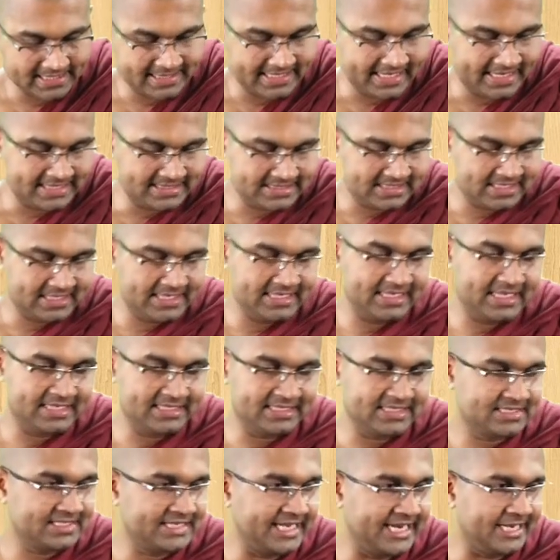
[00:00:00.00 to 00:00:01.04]
there's, an, there's
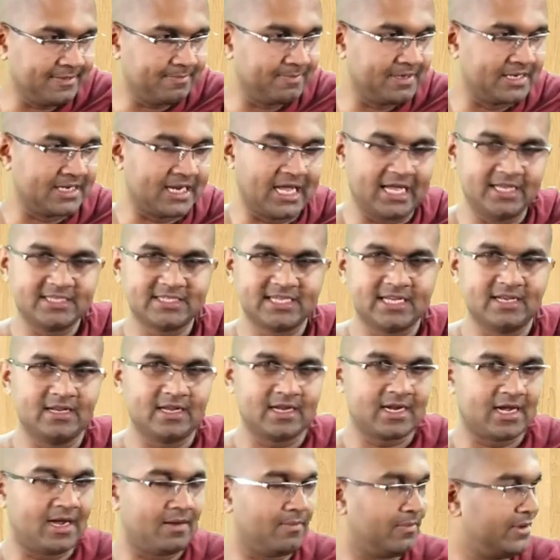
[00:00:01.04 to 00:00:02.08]
a statement. I shall
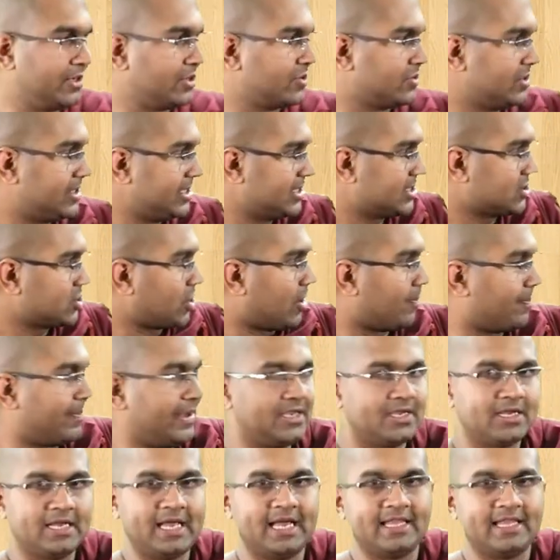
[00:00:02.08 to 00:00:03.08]
come into this topic